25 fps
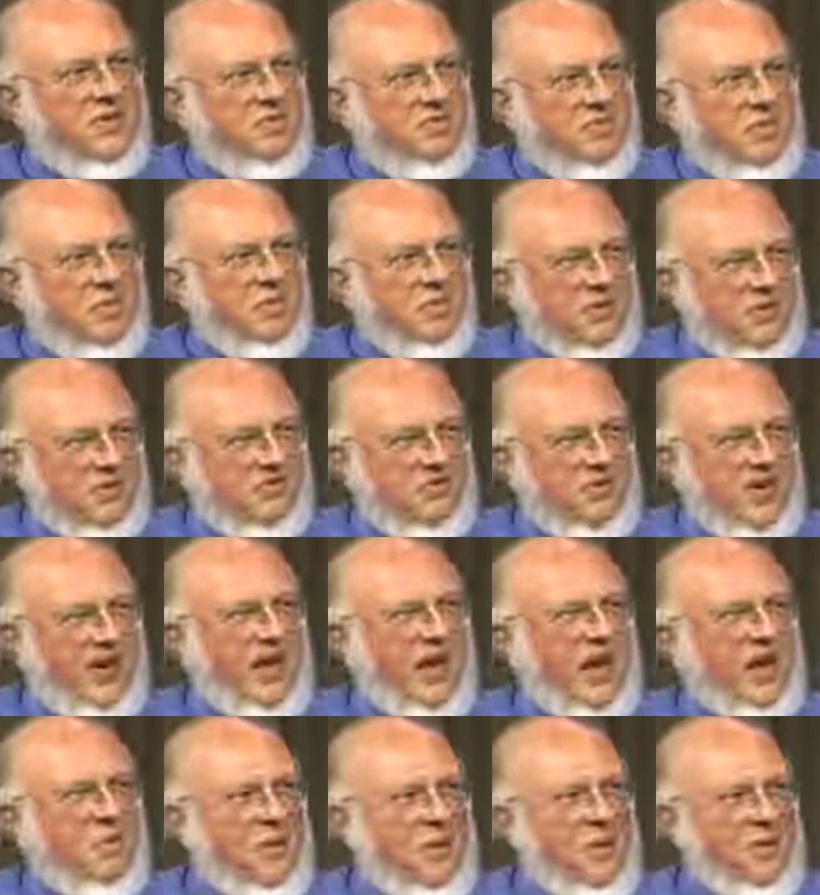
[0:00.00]
people could find
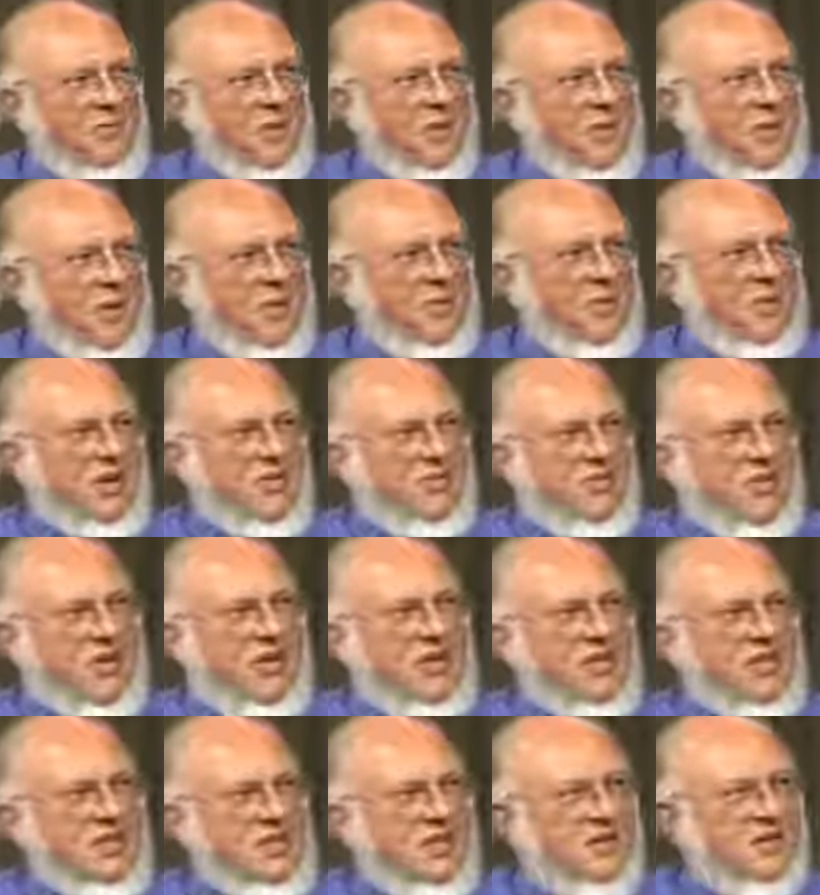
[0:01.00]
out about your upcoming
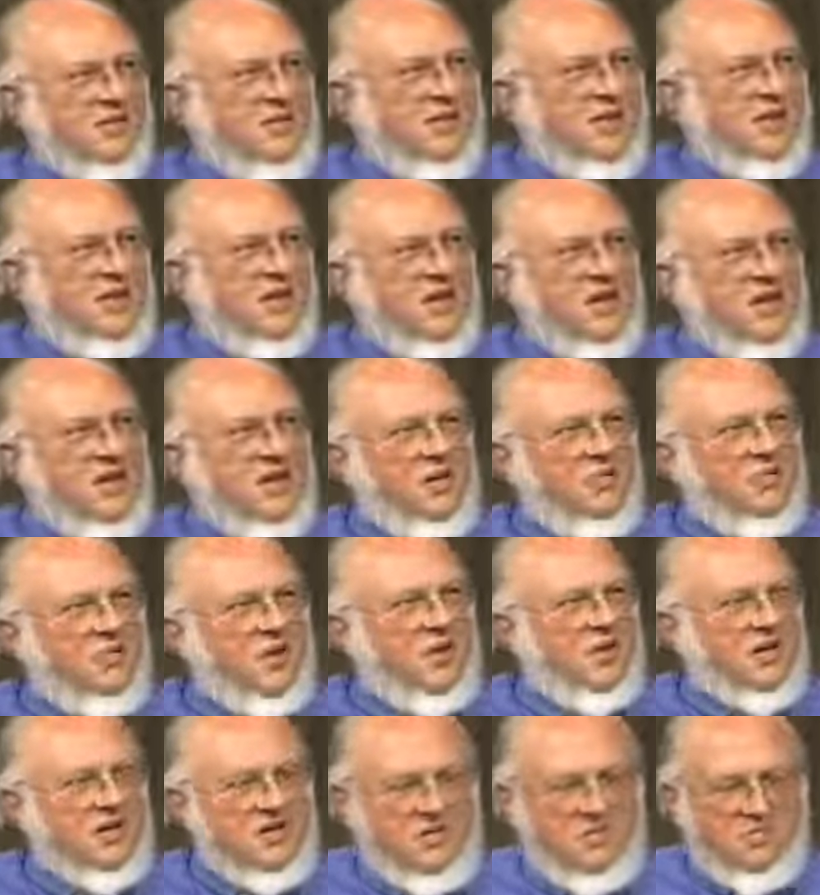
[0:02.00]
events and
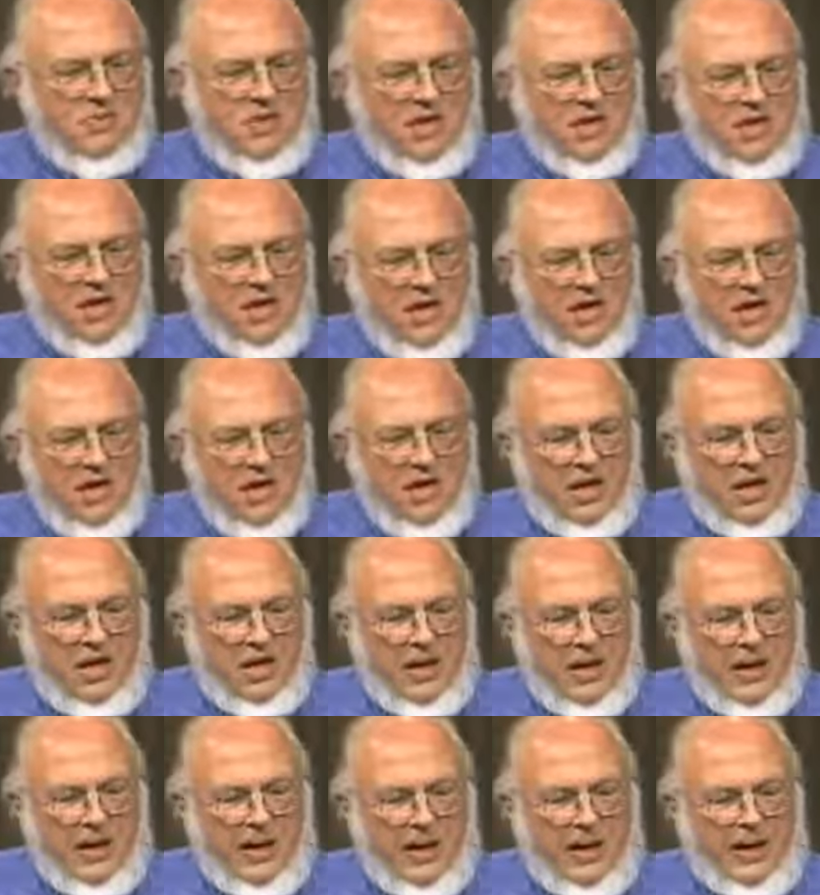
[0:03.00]
participate.
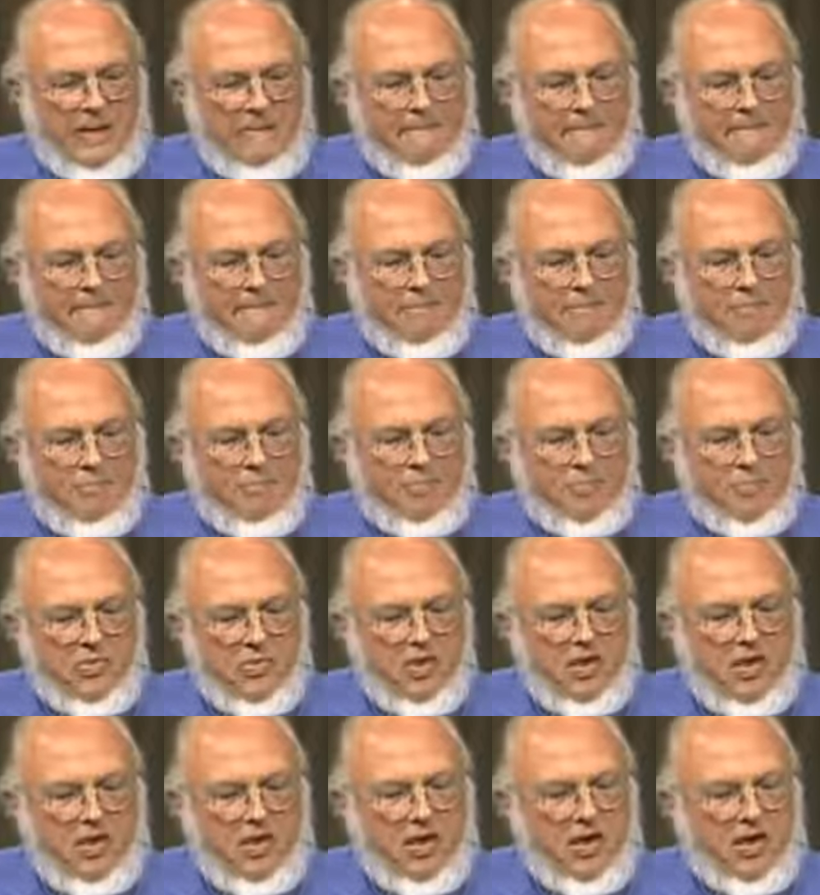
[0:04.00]

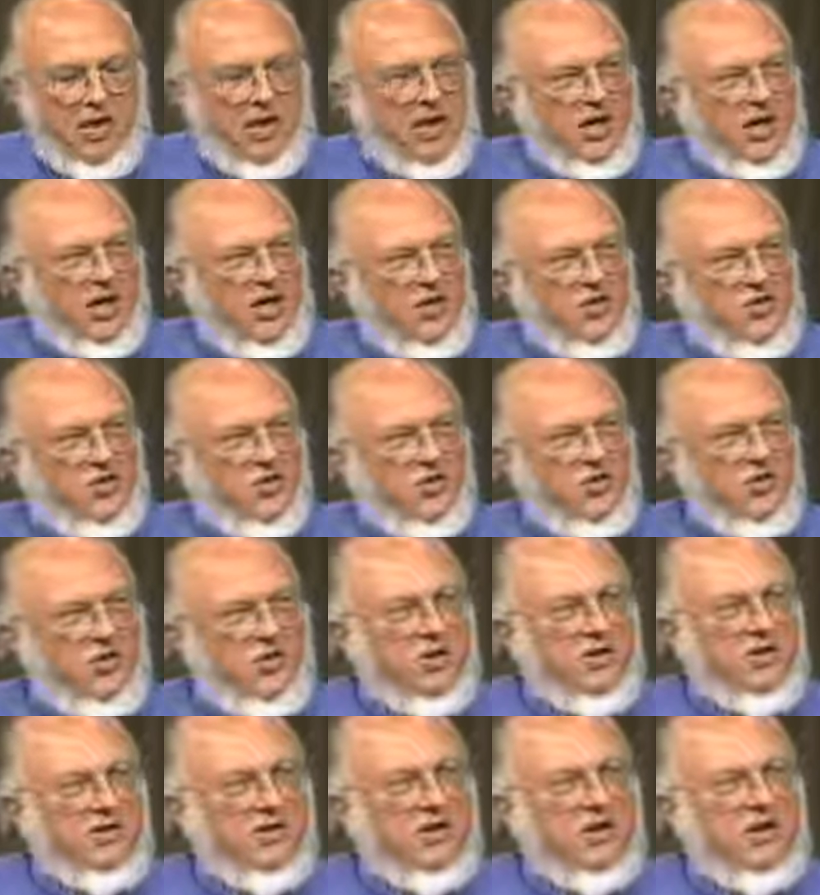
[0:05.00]
I know
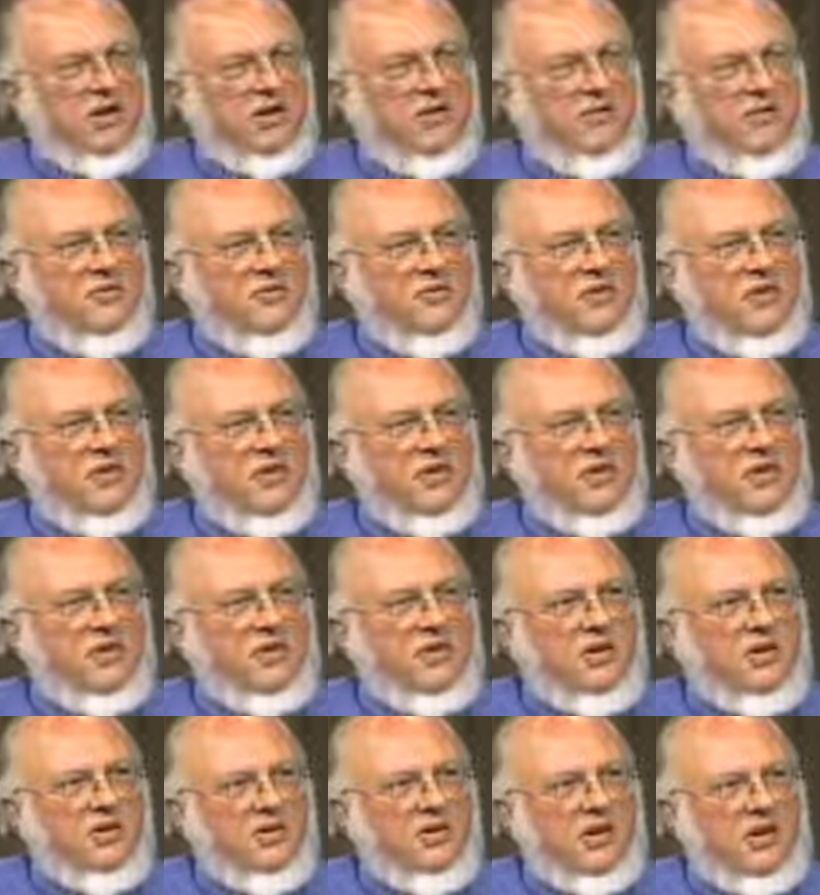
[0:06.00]
you give
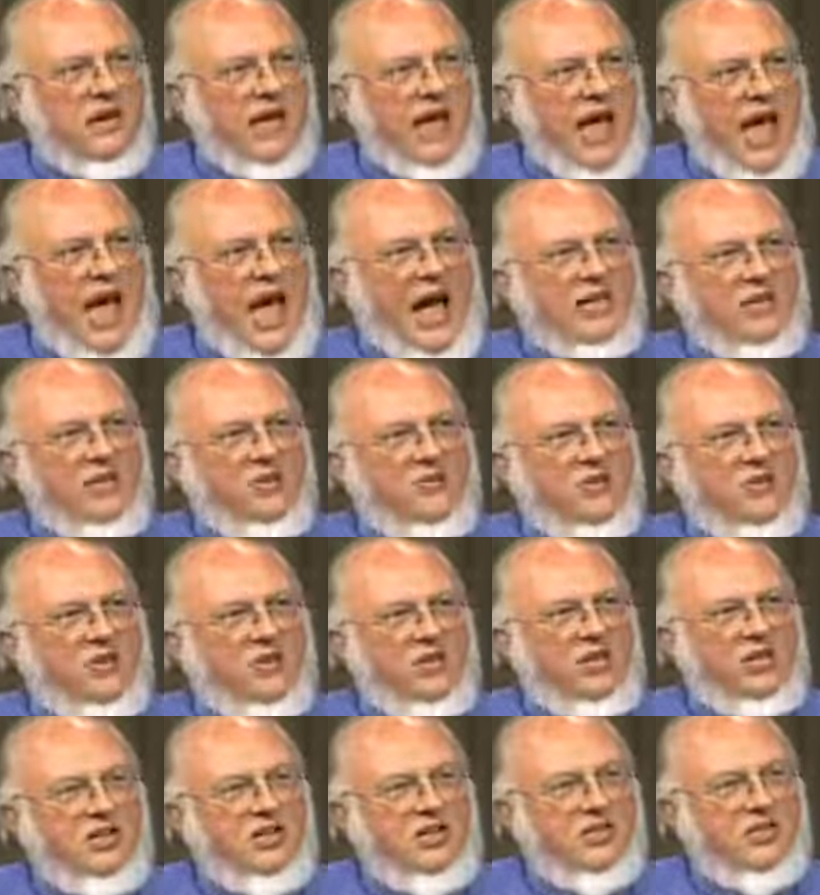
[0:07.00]
active
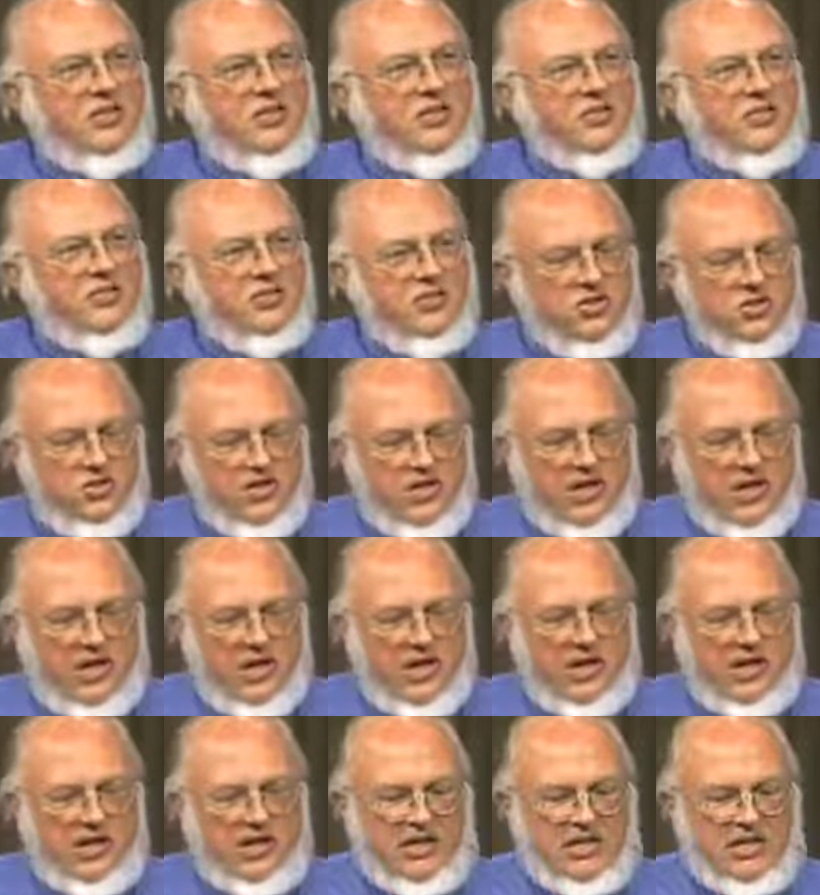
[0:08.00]
duty
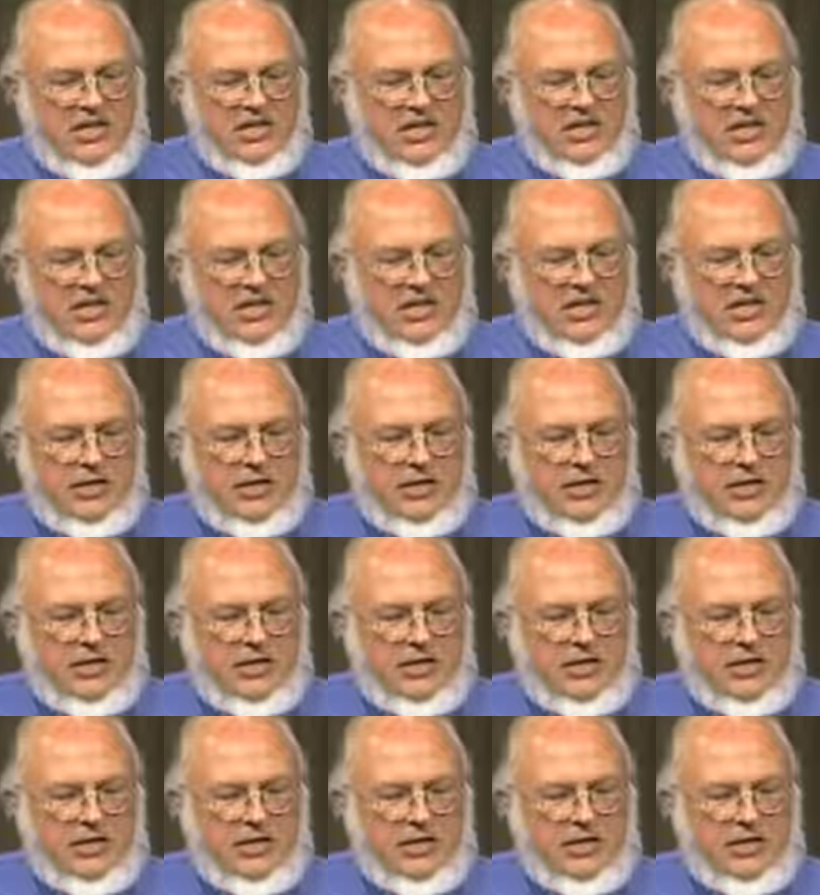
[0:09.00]
GIs